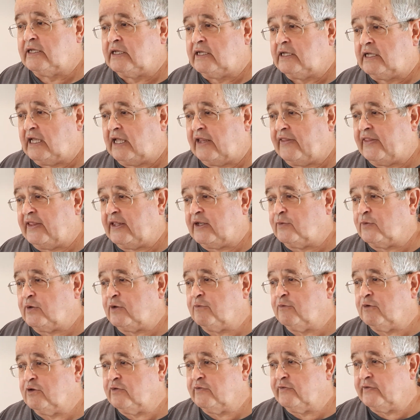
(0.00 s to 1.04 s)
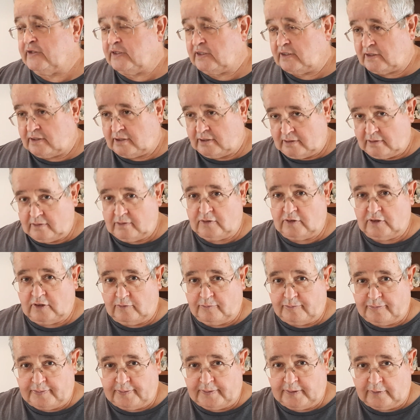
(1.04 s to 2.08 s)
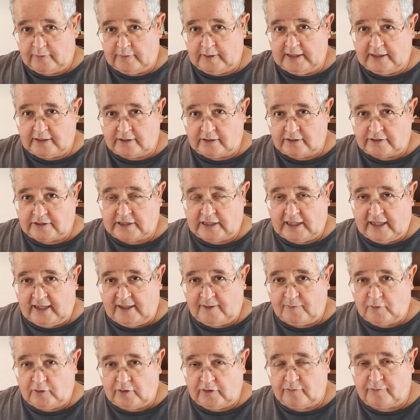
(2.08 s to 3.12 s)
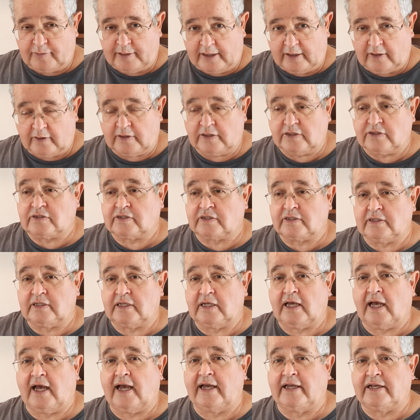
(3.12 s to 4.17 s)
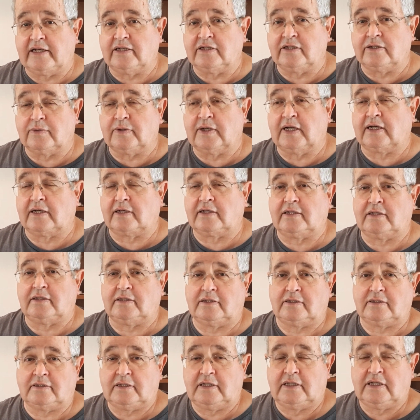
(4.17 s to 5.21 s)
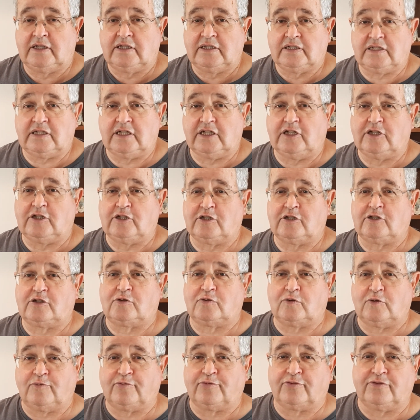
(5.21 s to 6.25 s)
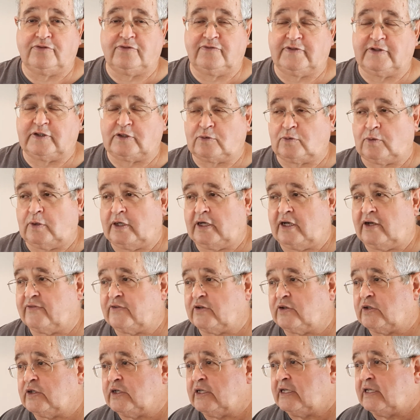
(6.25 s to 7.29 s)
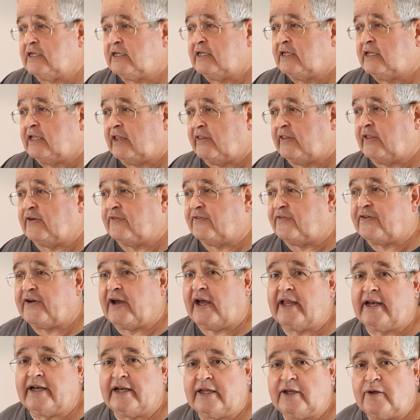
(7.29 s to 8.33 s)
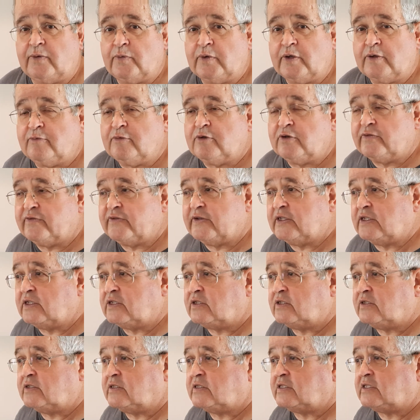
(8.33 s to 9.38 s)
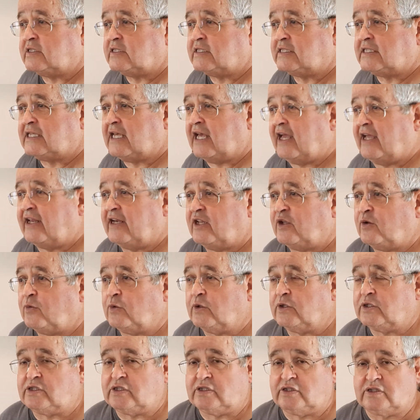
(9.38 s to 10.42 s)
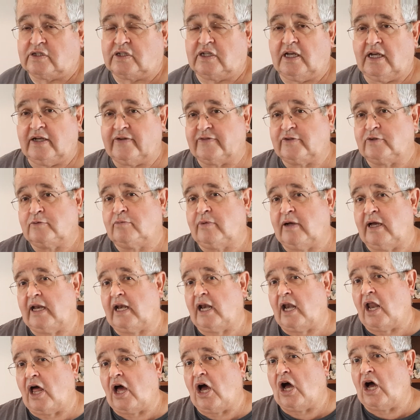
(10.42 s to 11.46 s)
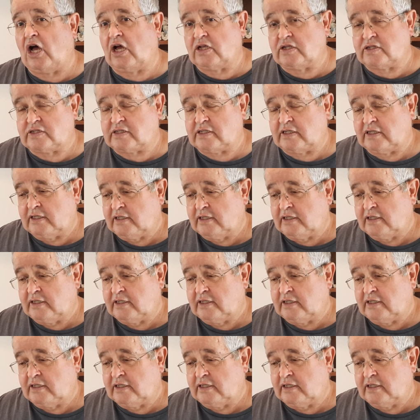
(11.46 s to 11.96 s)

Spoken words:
And then we move into the parental time where parents guide and direct and teach us, reprove us, whatever. And then finally, we move into society, which is governed by laws.